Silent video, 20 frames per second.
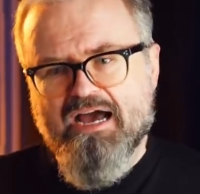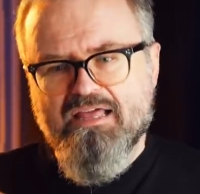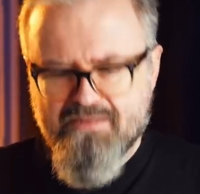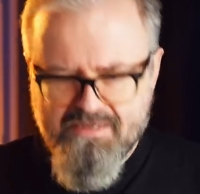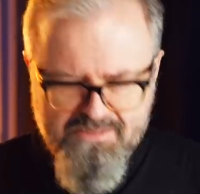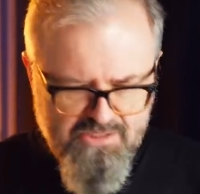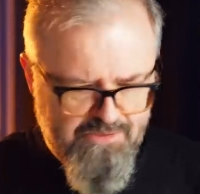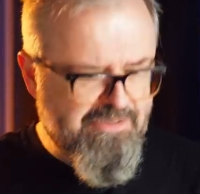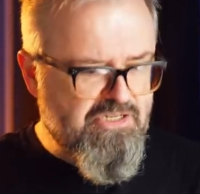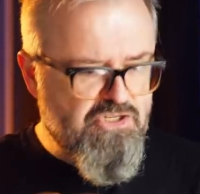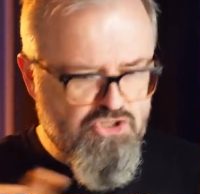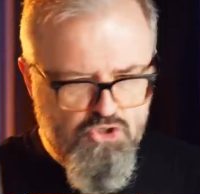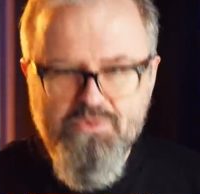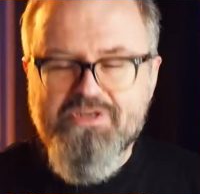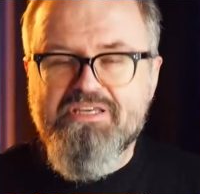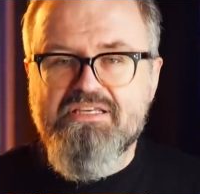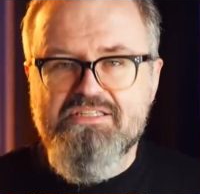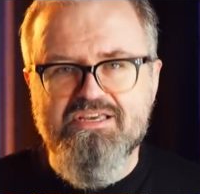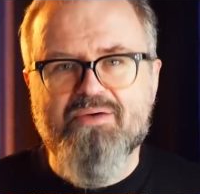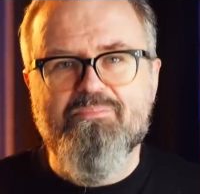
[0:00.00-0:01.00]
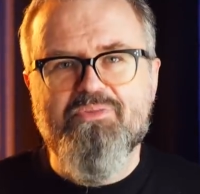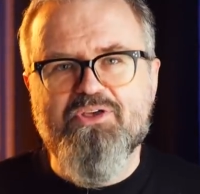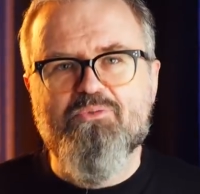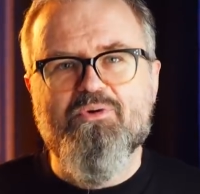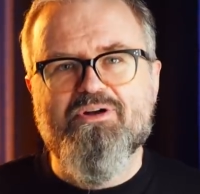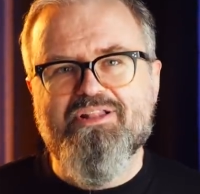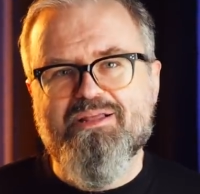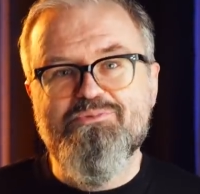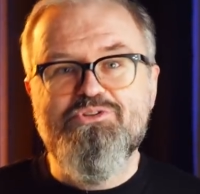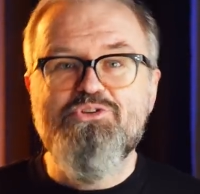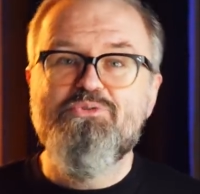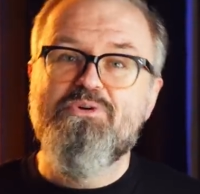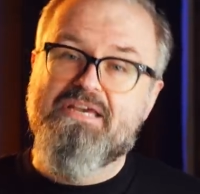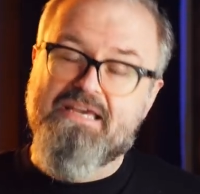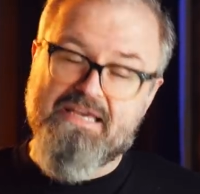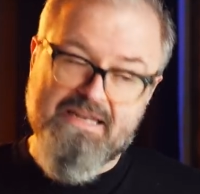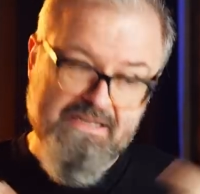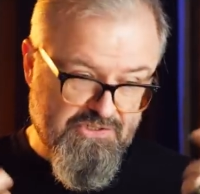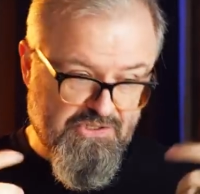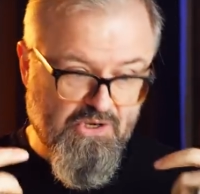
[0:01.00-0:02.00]
I like to be doing something while I'm
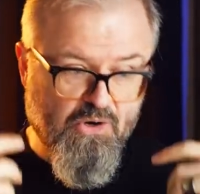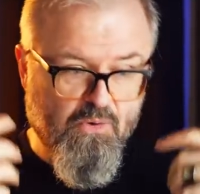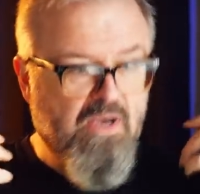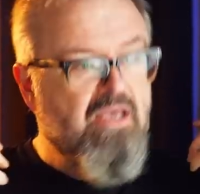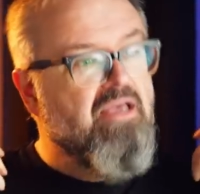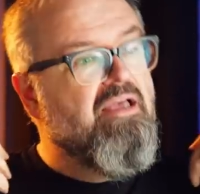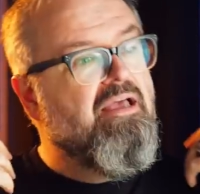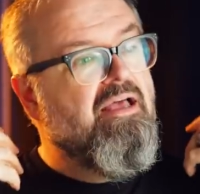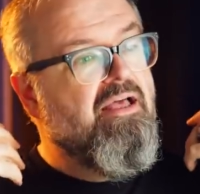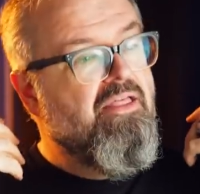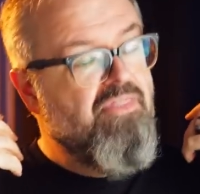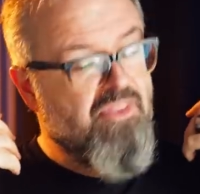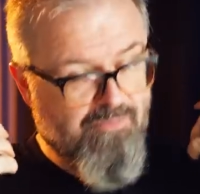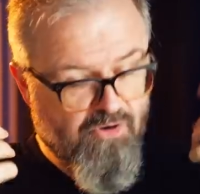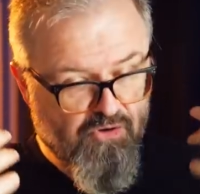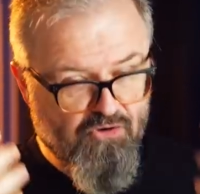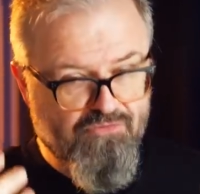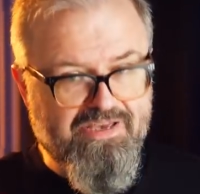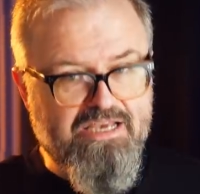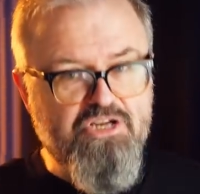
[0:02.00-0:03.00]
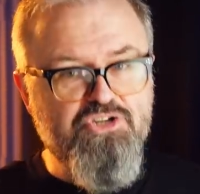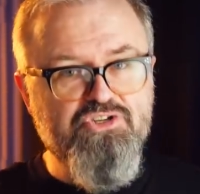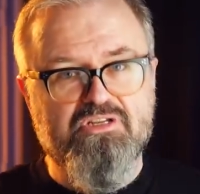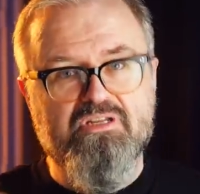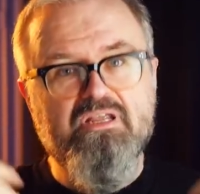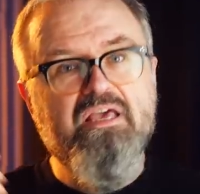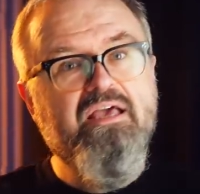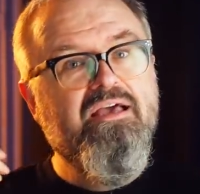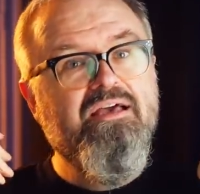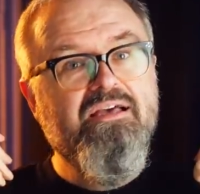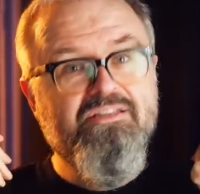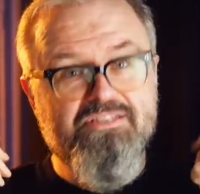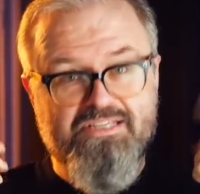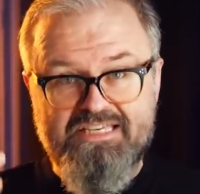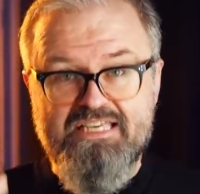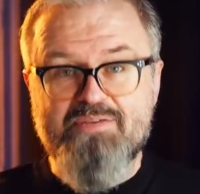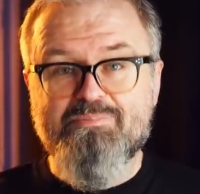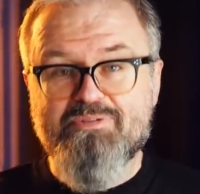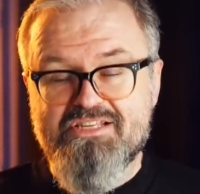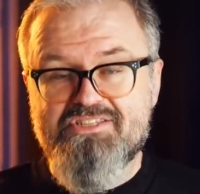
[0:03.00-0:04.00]
doing it. So the motivation to
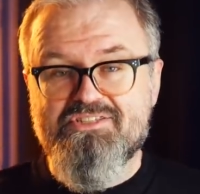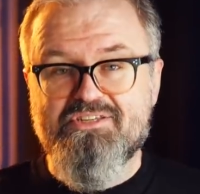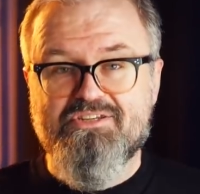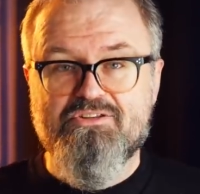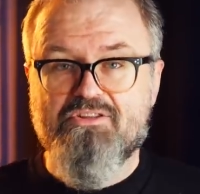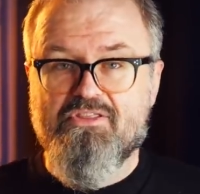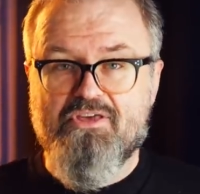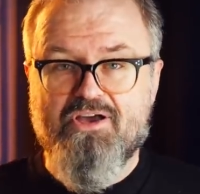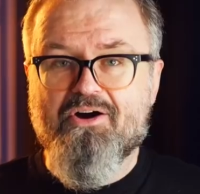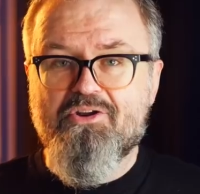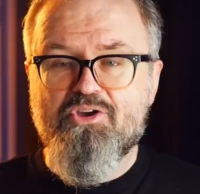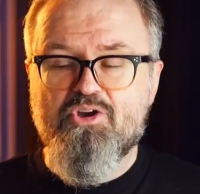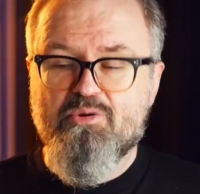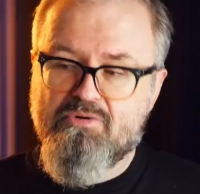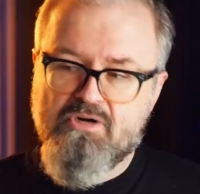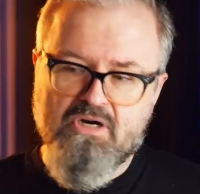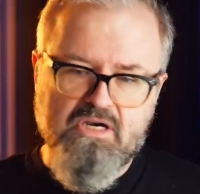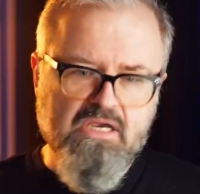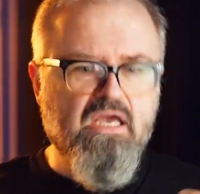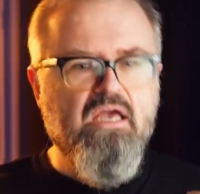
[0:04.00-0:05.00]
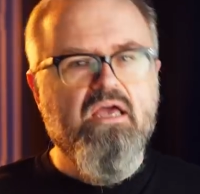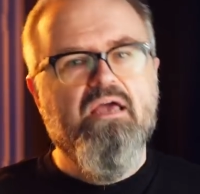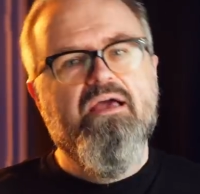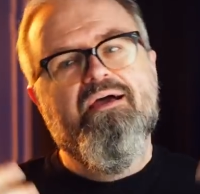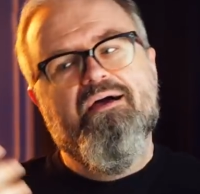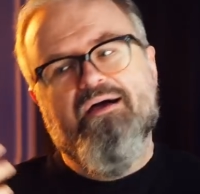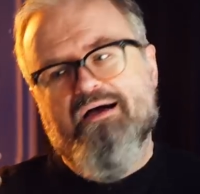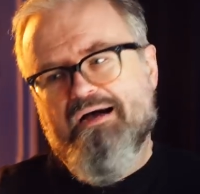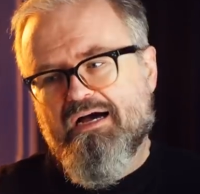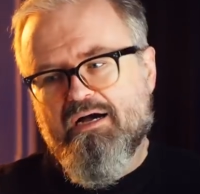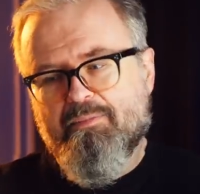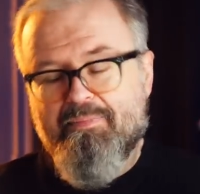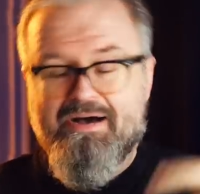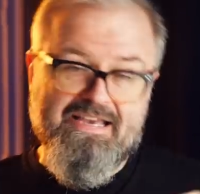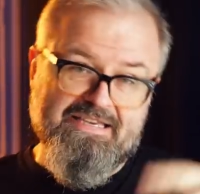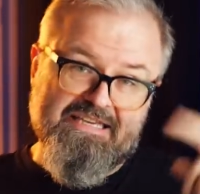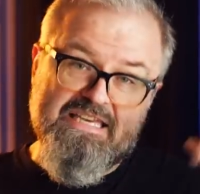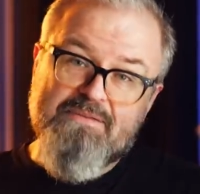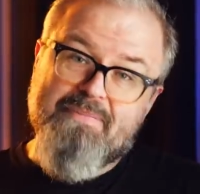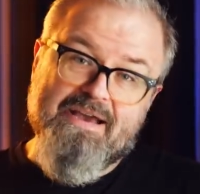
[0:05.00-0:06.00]
keep listening to the audiobook, um,
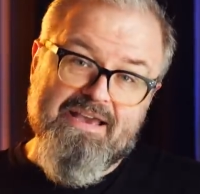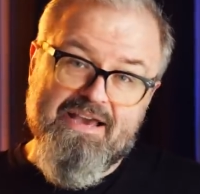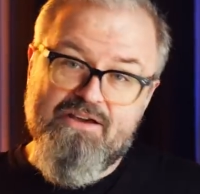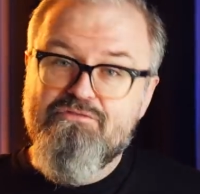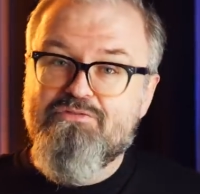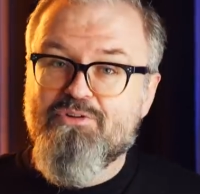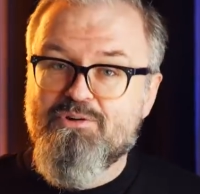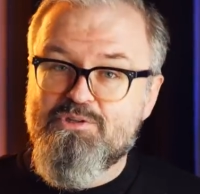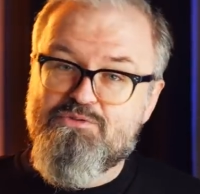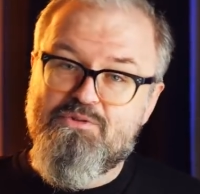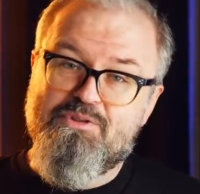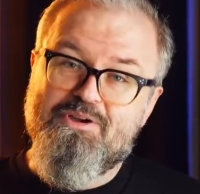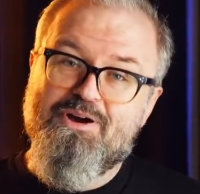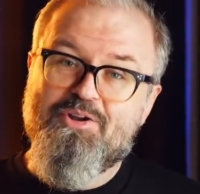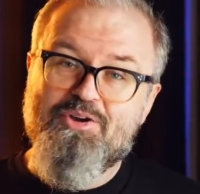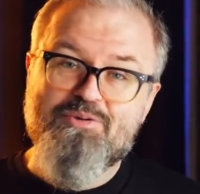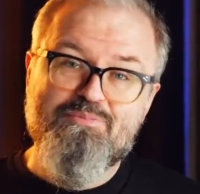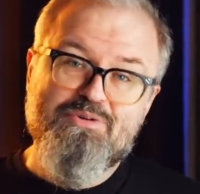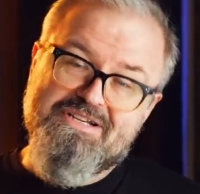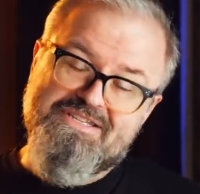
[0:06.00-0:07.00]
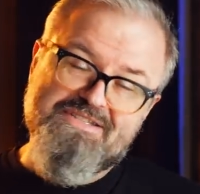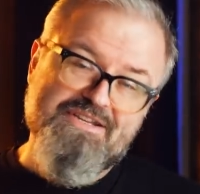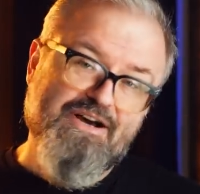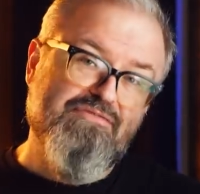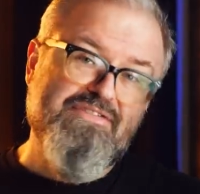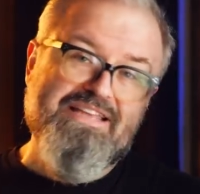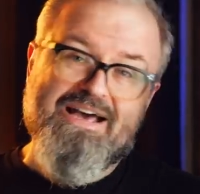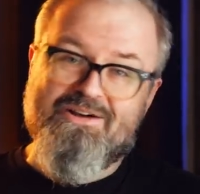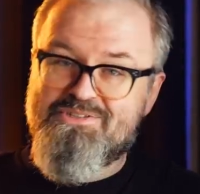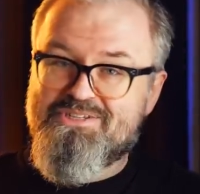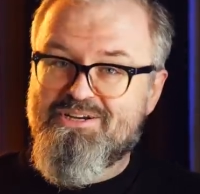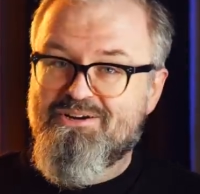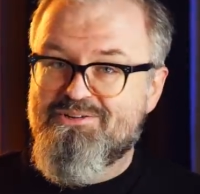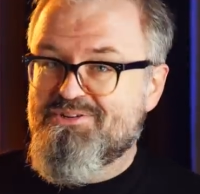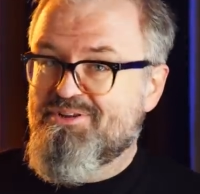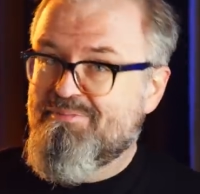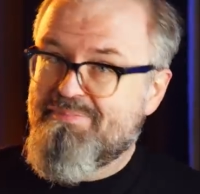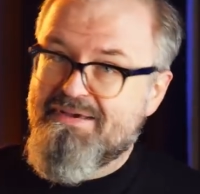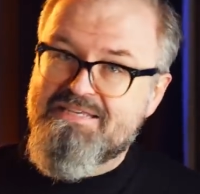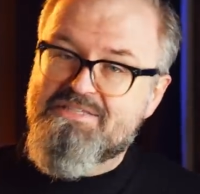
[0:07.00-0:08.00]
I keep my headphones for the audiobook stuff downstairs
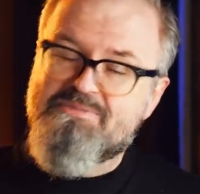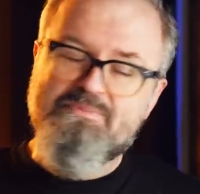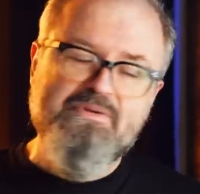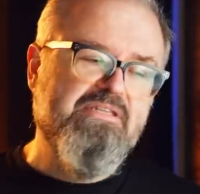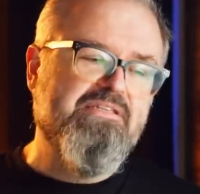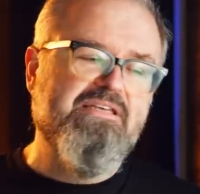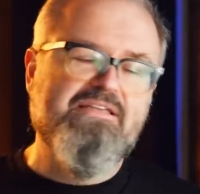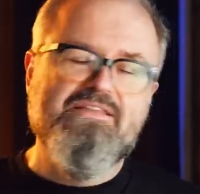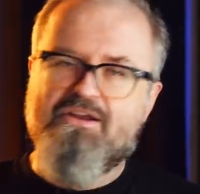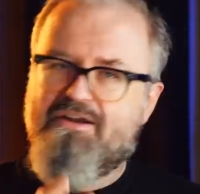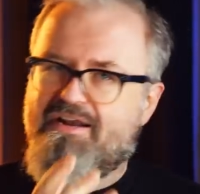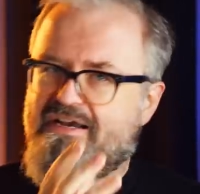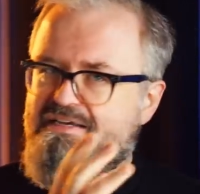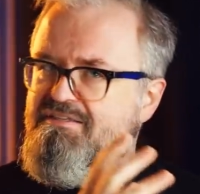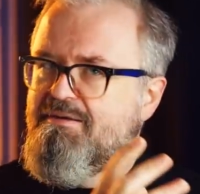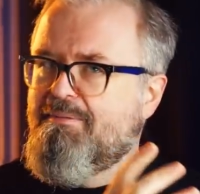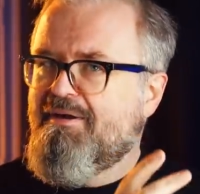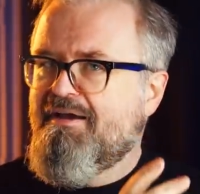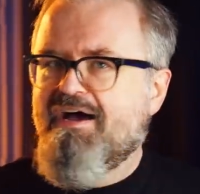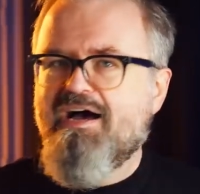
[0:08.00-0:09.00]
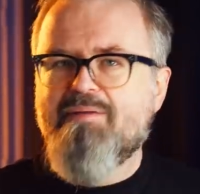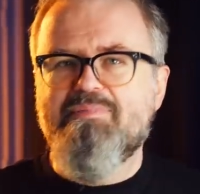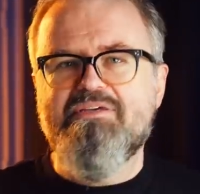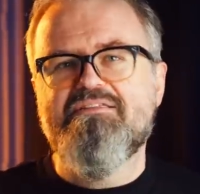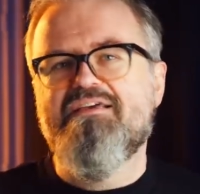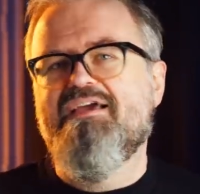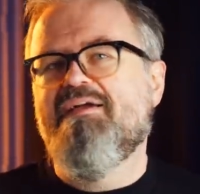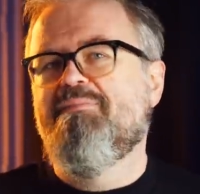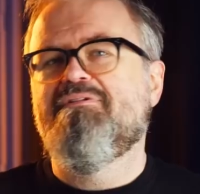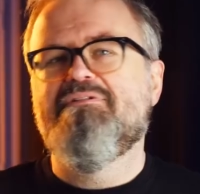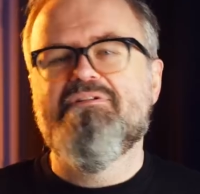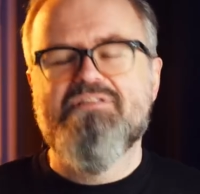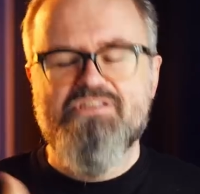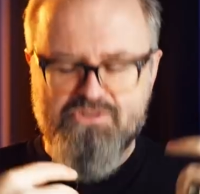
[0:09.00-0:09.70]
in the basement and they're next to my hobby table.